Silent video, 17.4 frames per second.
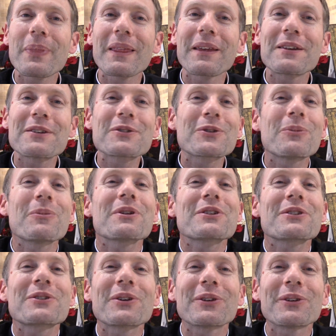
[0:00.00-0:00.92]
There's so
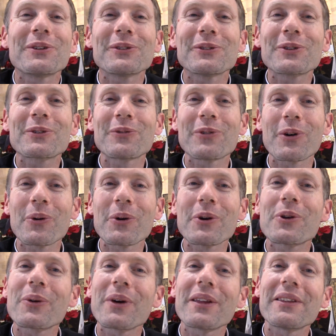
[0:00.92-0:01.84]
much to look
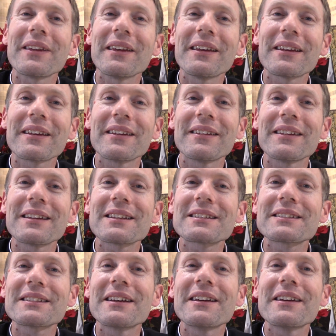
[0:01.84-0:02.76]
forward to, I think, in
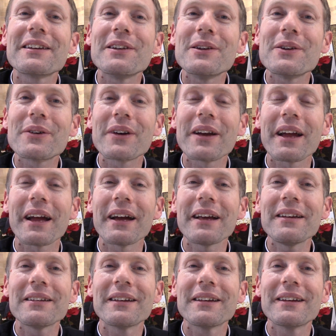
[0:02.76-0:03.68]
this year
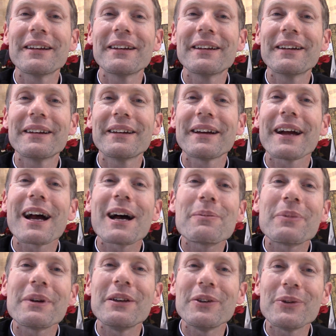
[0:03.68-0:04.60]
ahead.
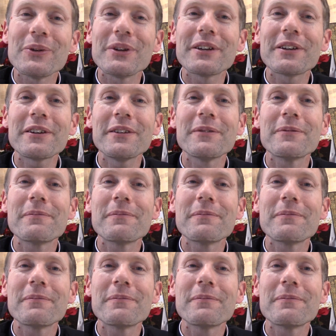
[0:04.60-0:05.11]
Happy New Year.